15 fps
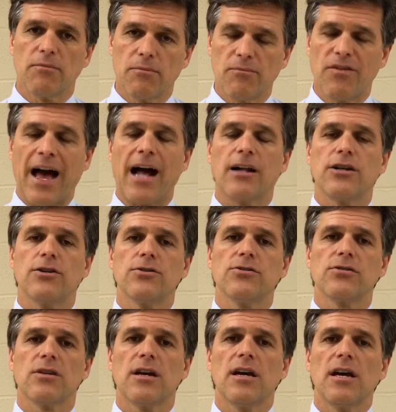
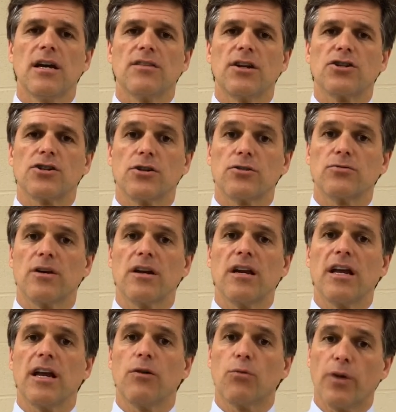values, that children need